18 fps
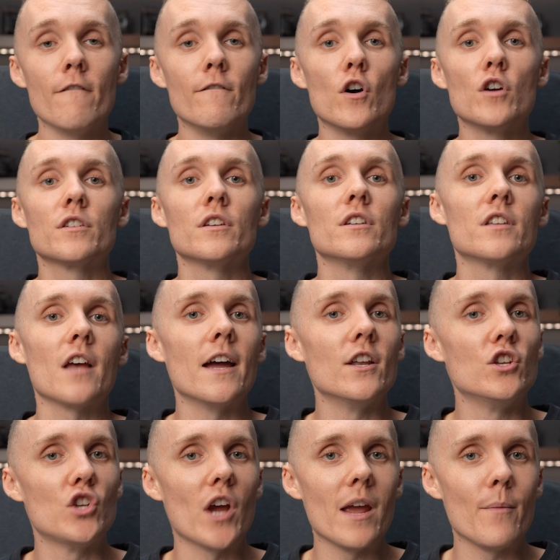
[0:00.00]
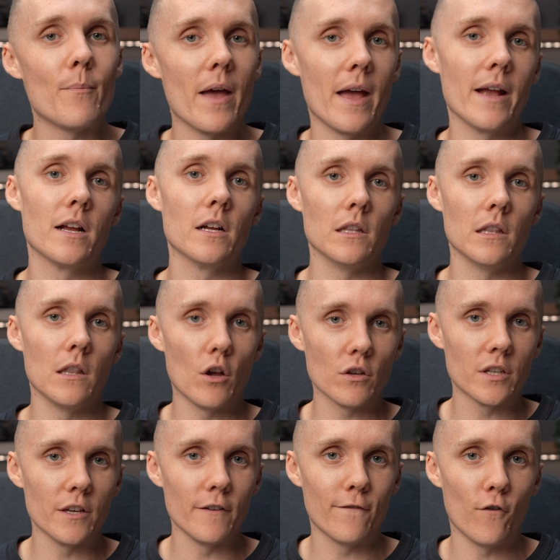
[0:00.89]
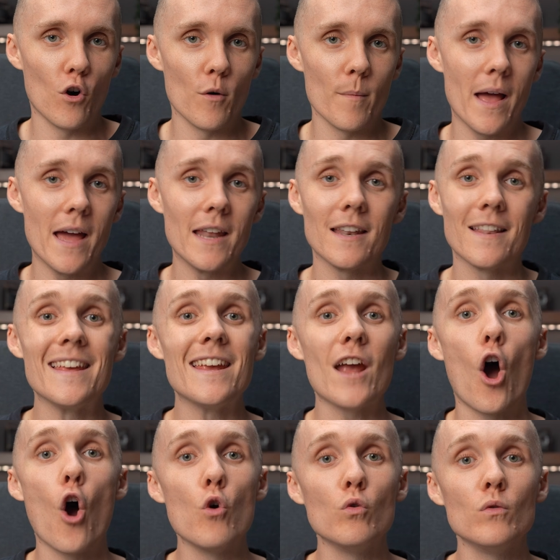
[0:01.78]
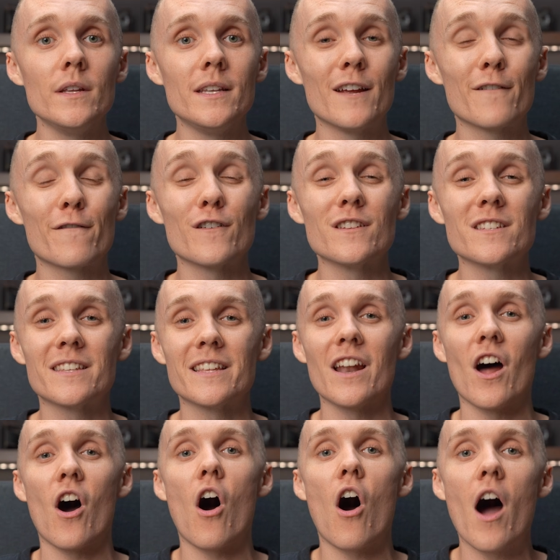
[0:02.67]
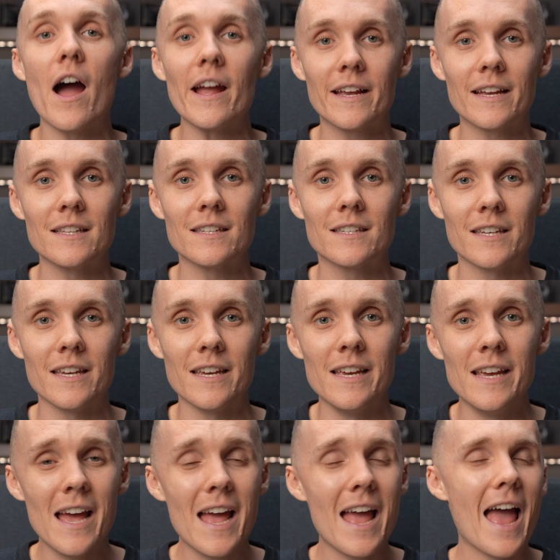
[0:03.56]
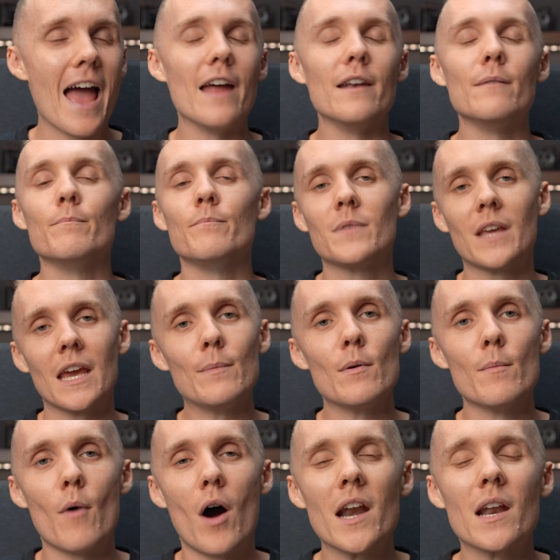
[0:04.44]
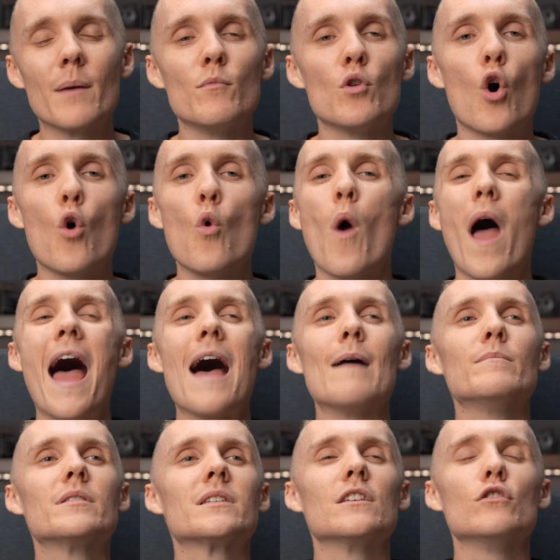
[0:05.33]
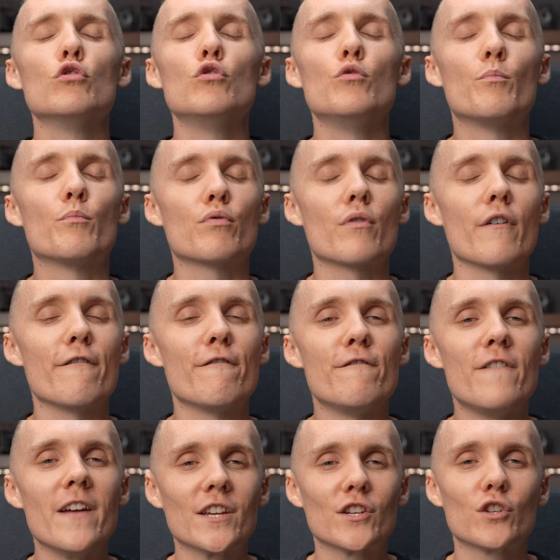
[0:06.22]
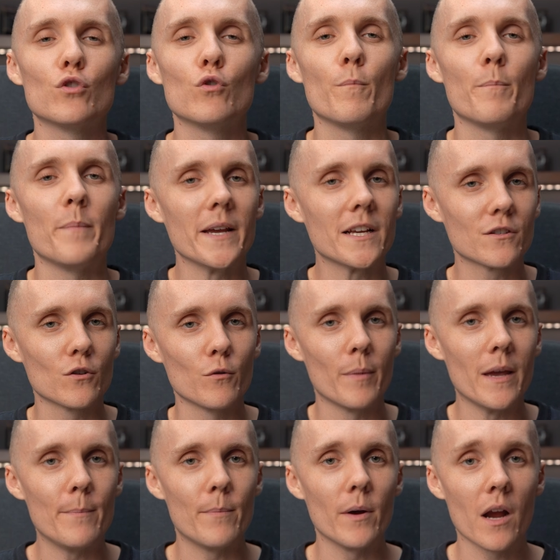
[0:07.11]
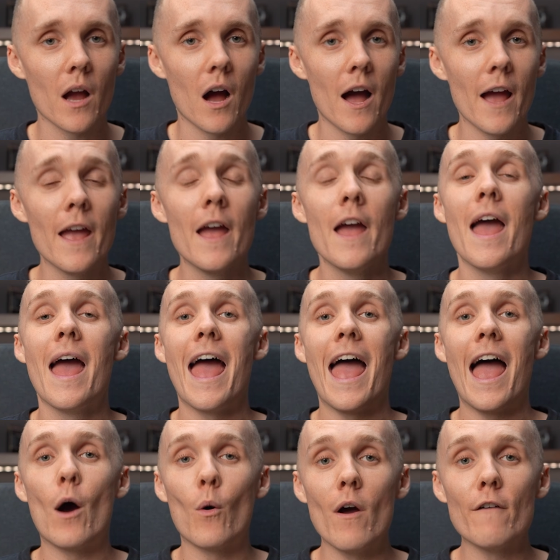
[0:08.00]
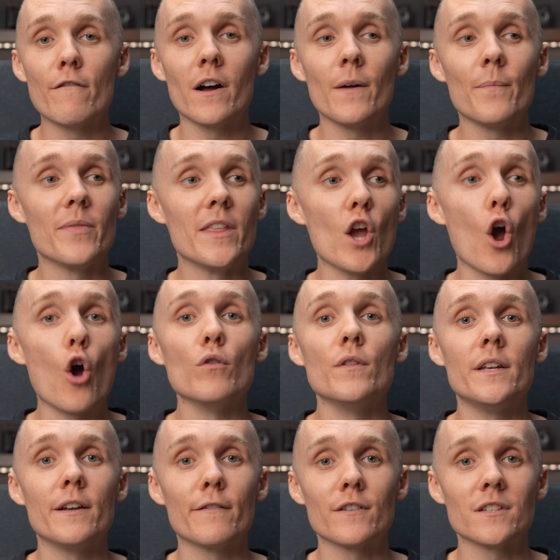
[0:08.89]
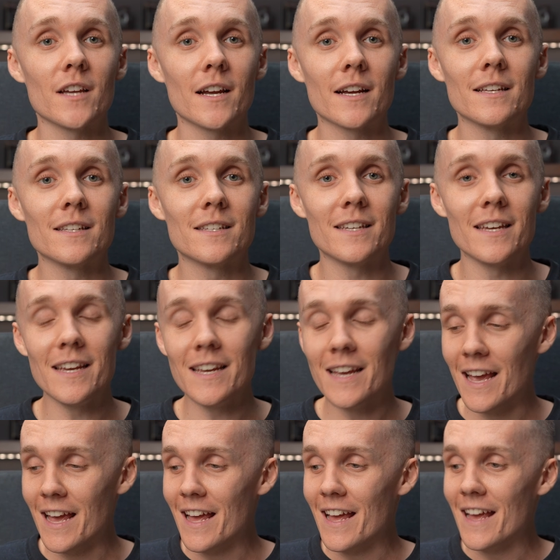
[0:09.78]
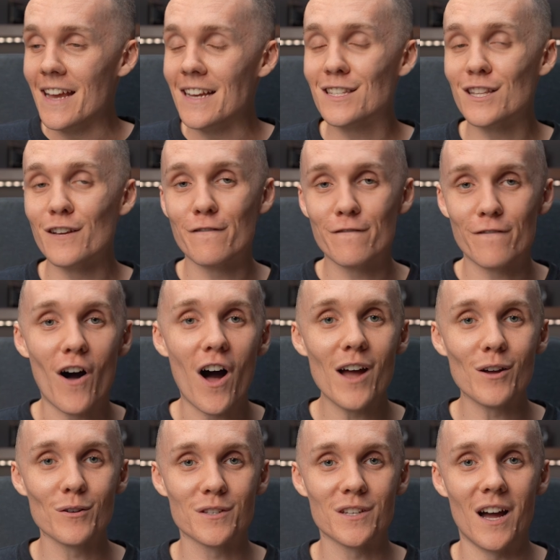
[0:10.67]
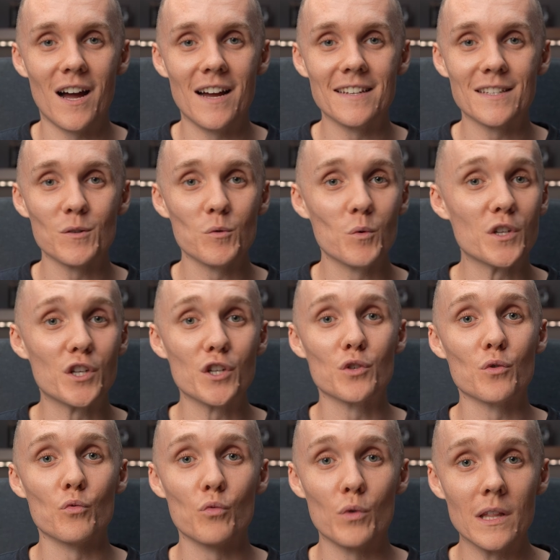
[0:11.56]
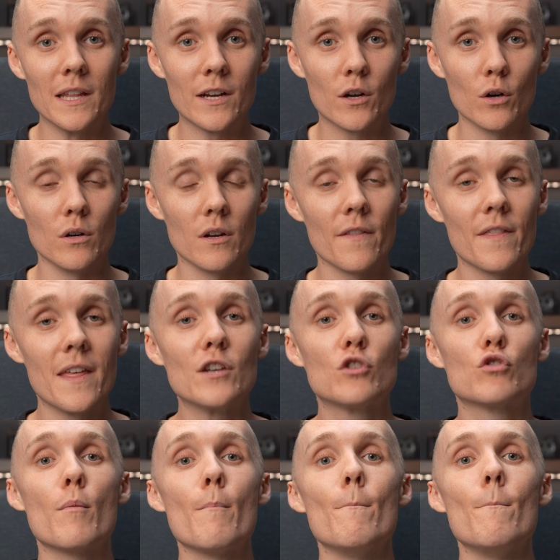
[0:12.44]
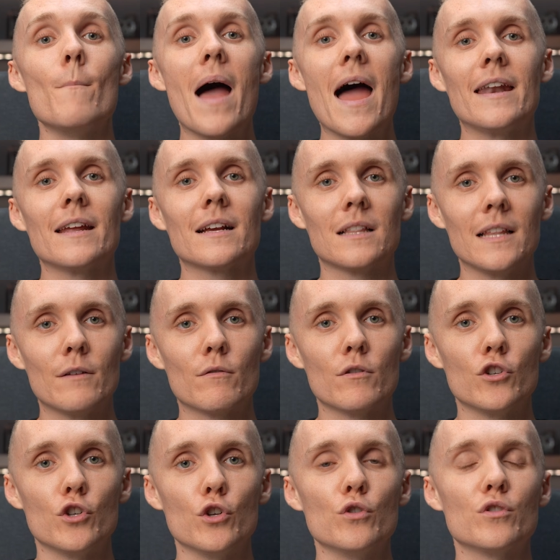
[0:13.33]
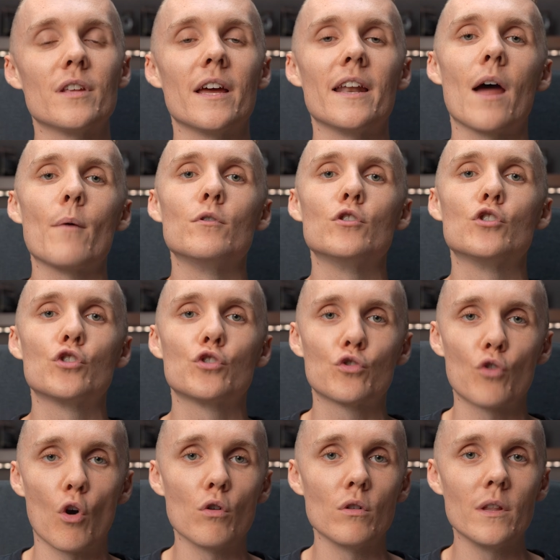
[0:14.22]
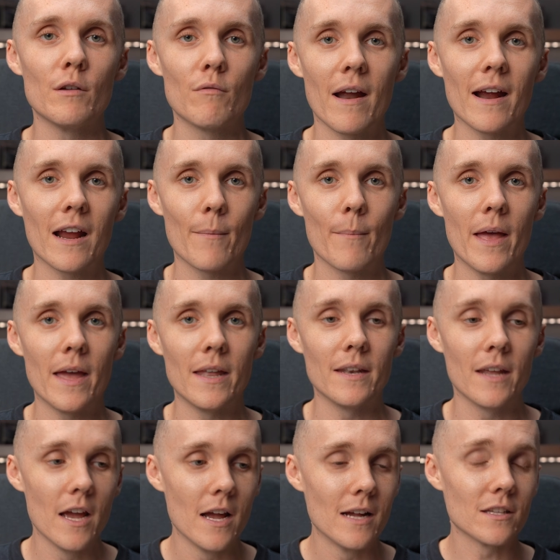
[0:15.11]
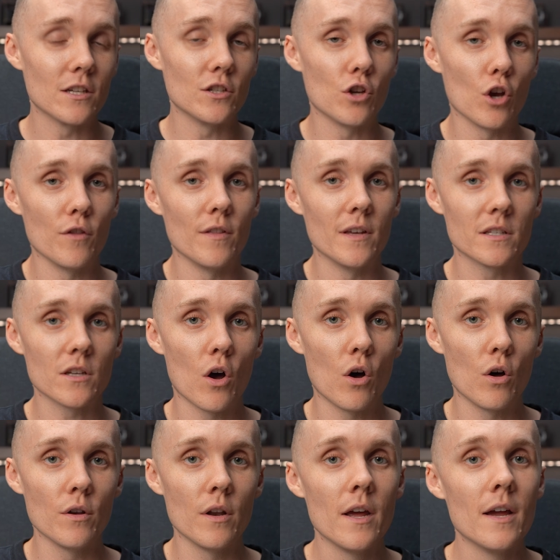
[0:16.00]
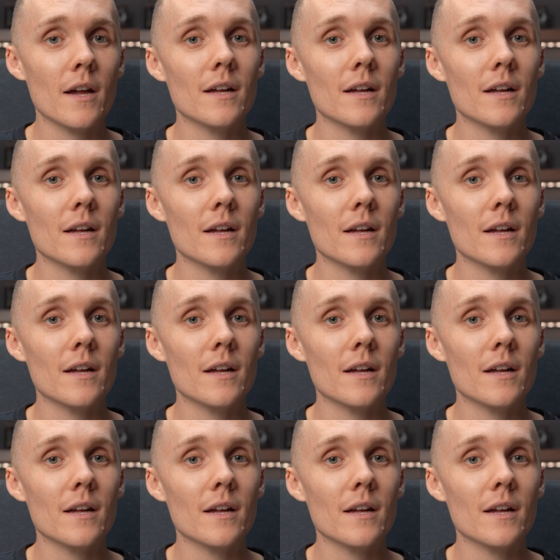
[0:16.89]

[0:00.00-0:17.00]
versus a JPEG lossy format. The only difference that I can see, and keep in mind, I'm no absolute professional pixel peeper guy. However, the only difference I can see is the file size, which is really good. They're dramatically reduced, and I would strongly recommend to turn this on